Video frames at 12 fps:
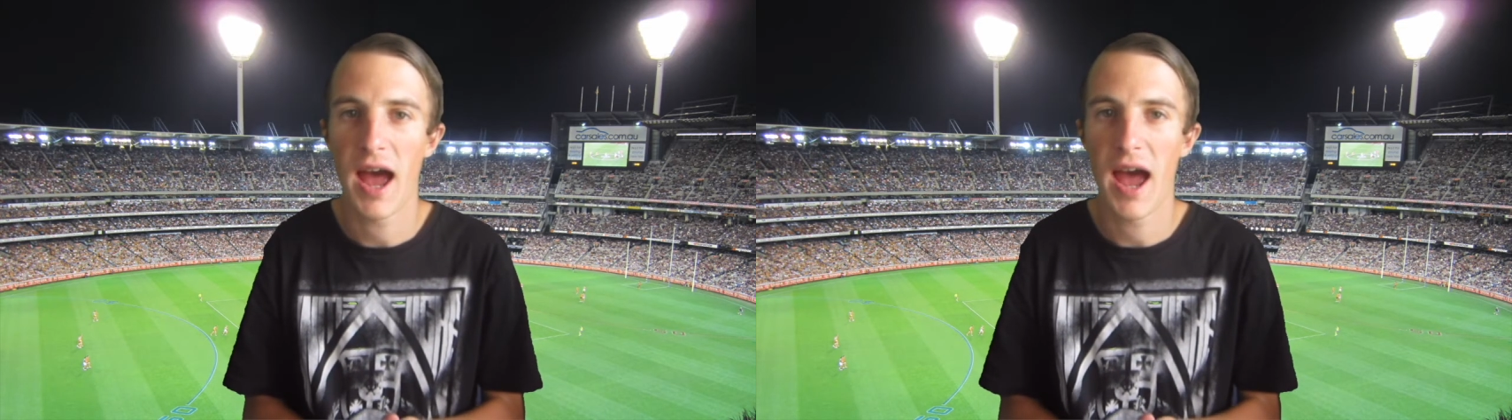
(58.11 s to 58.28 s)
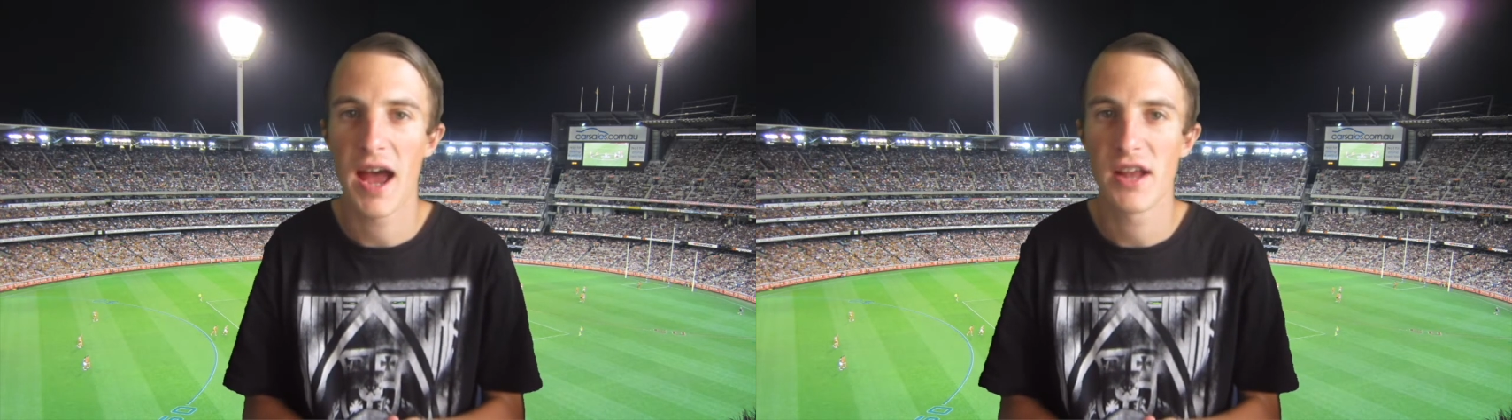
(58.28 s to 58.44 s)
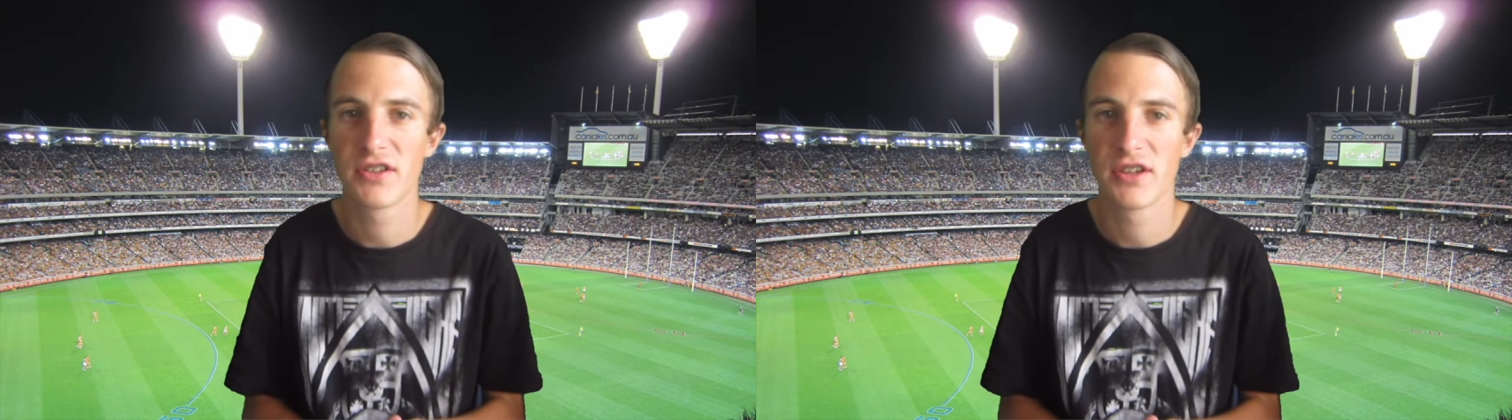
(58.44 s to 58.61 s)

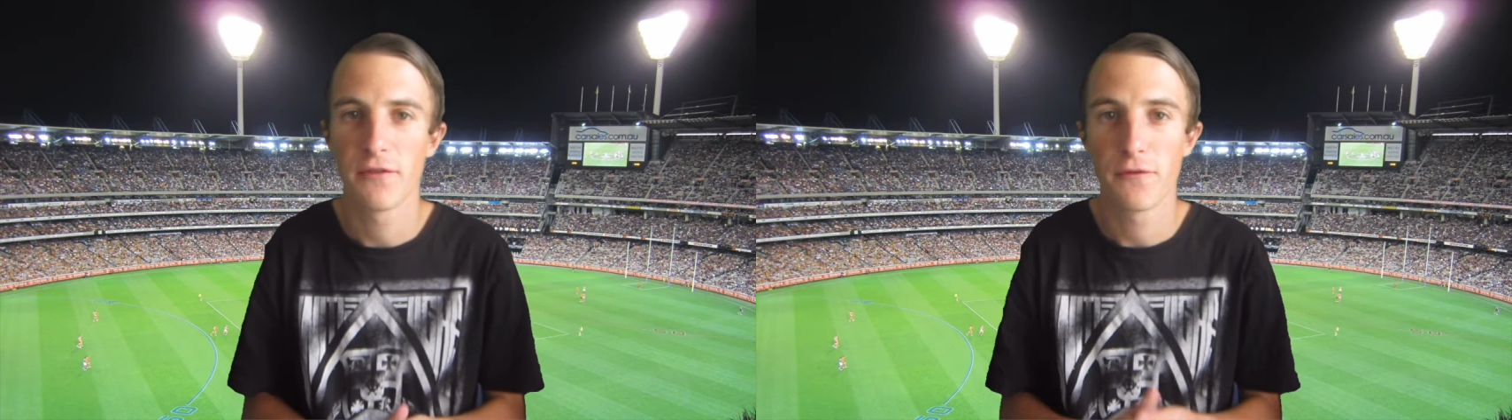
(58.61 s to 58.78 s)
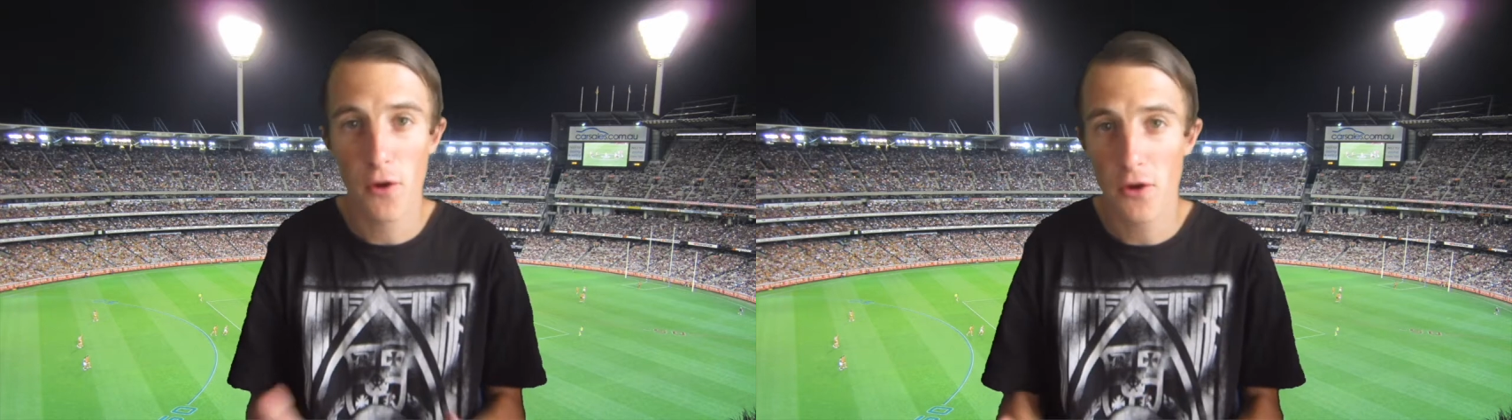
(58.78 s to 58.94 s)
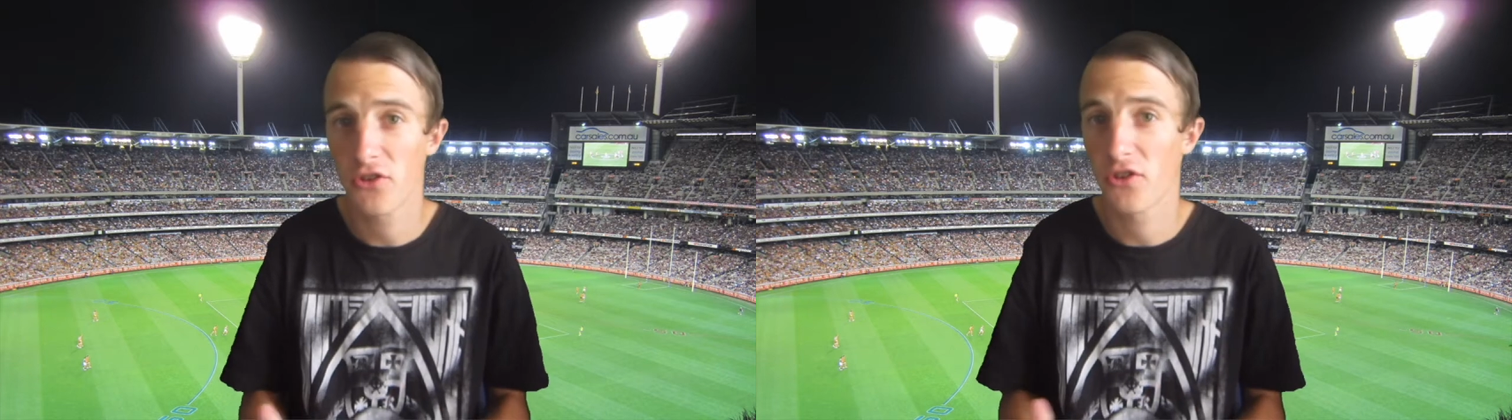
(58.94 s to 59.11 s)
at,
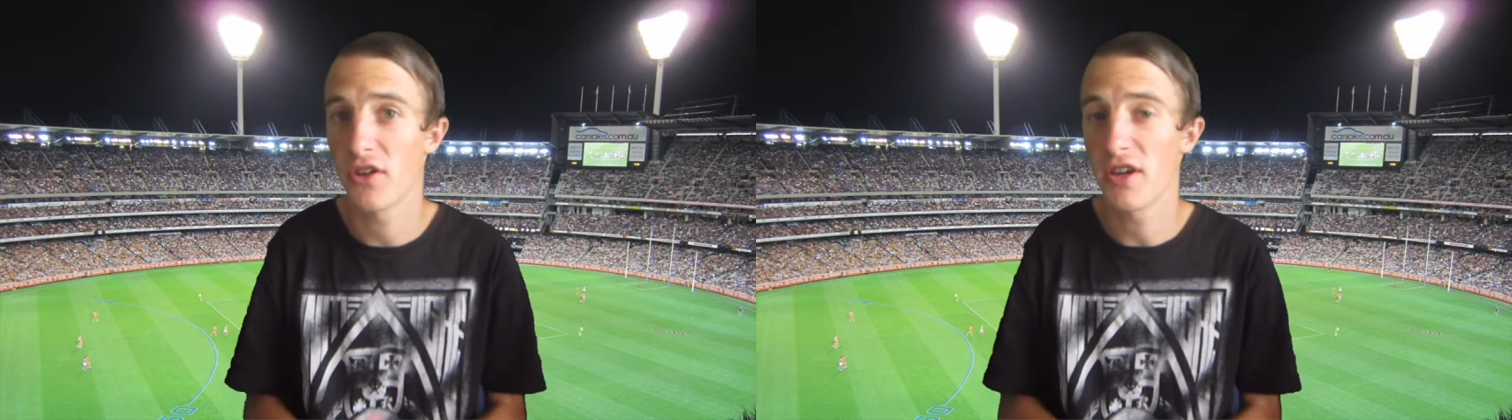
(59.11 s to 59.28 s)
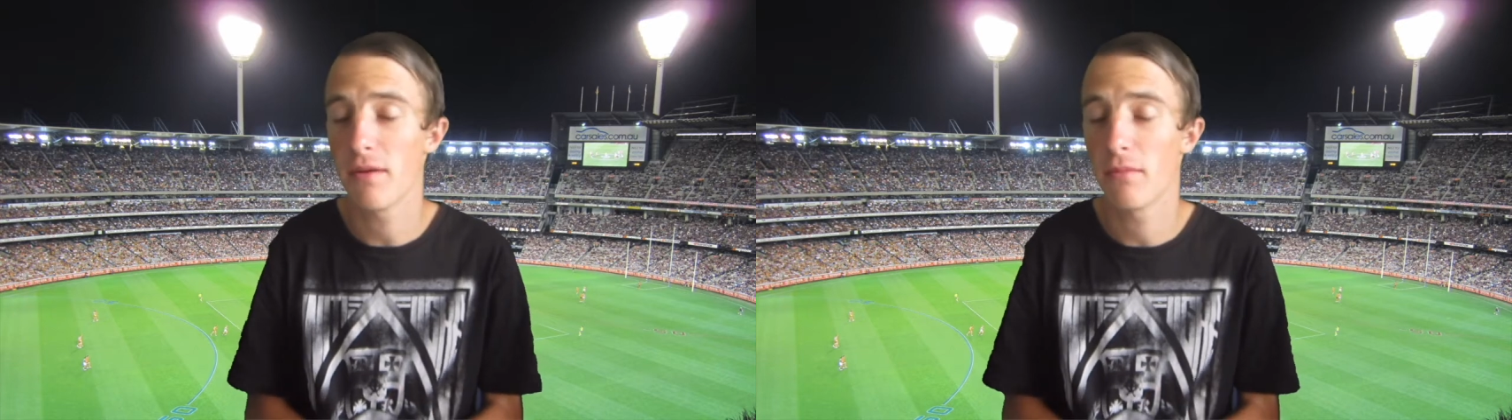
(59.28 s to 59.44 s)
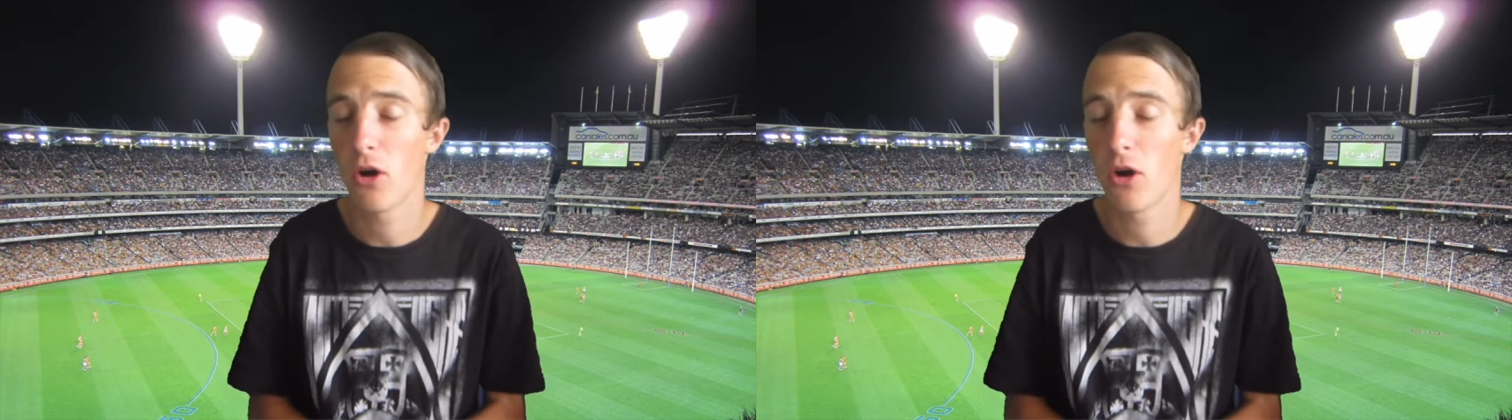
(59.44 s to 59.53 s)
firstly,